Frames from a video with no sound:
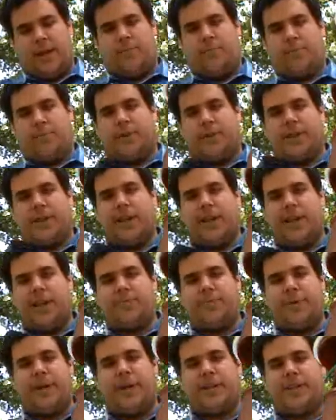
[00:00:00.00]
Put the case
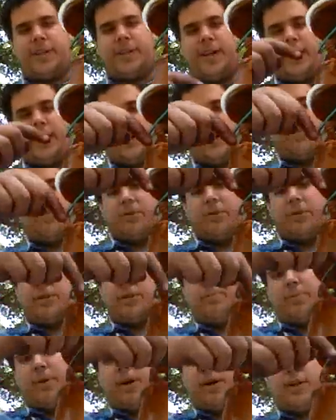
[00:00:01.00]
back together, put the
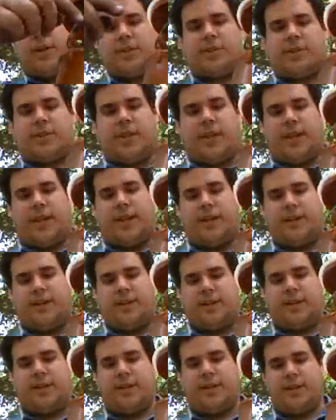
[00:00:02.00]
bolts in,
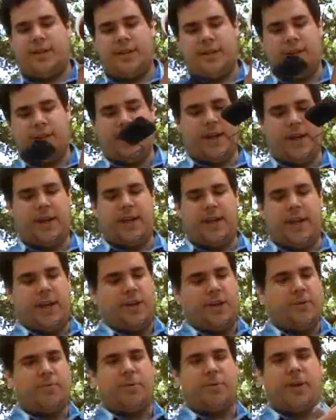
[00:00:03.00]
and then
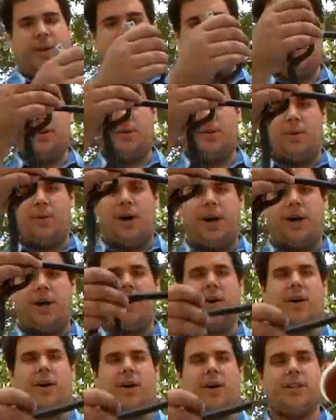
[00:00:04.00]
you plug in your wire
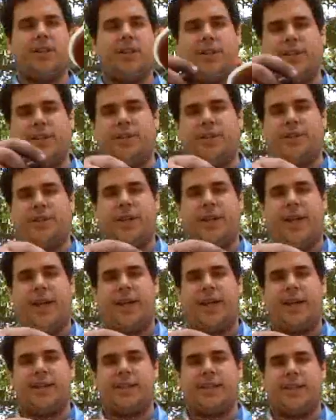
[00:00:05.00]
harnesses and your
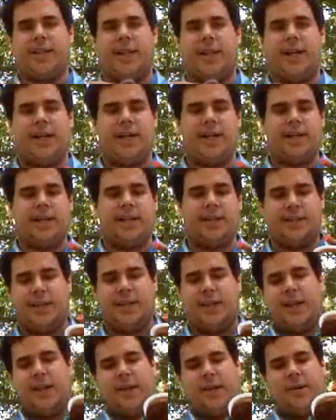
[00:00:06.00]
gas lines.
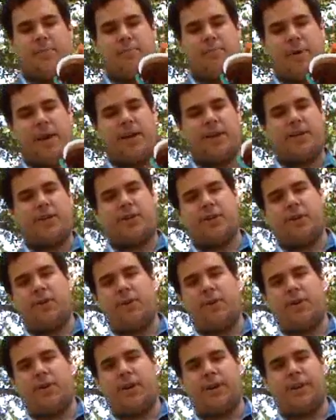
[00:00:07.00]
Make
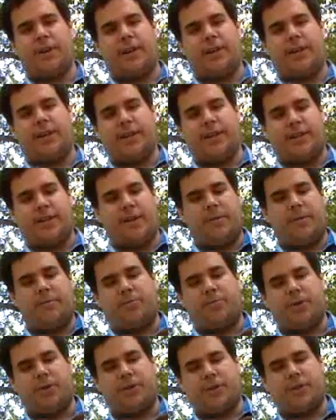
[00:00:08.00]
sure that this thing
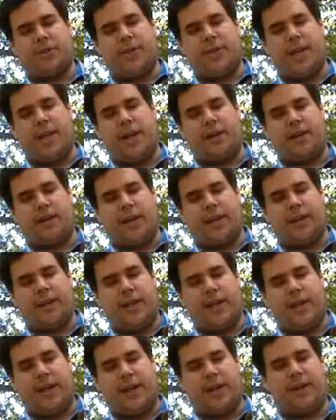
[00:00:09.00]
pushes down like
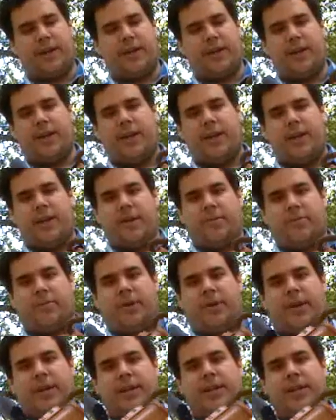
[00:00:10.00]
that,
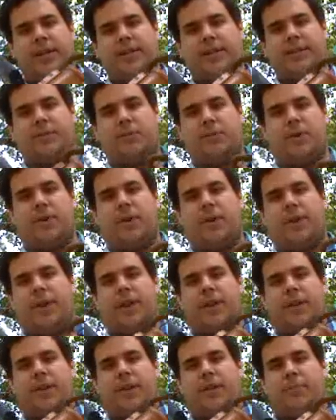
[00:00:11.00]
because
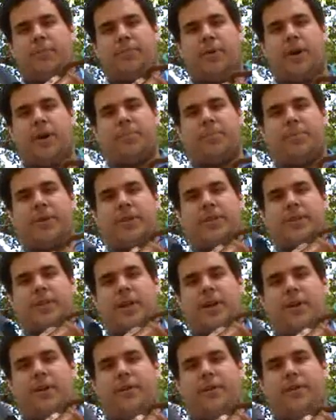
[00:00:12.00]
the purpose
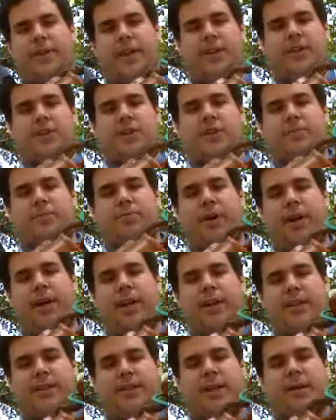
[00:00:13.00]
of these
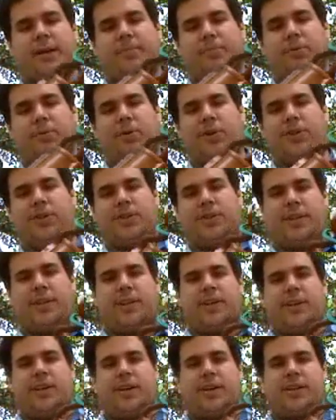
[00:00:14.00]
springs that push
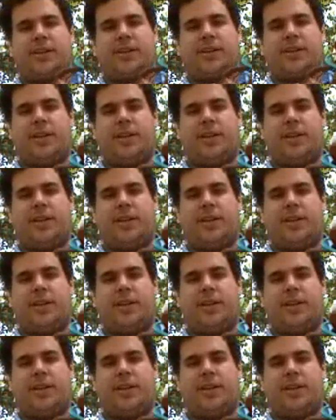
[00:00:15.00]
the